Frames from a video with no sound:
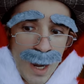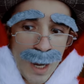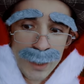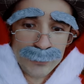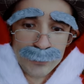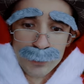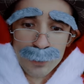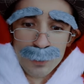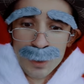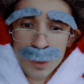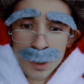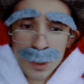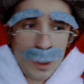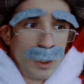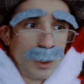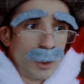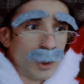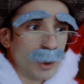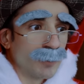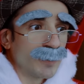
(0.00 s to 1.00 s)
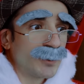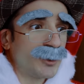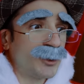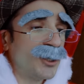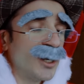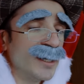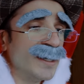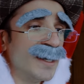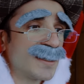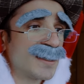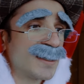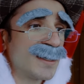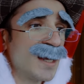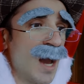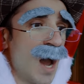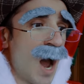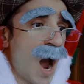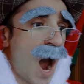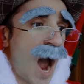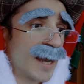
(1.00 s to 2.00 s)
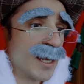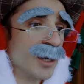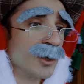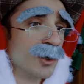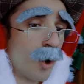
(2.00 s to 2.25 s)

Andrew, you're a genius! I can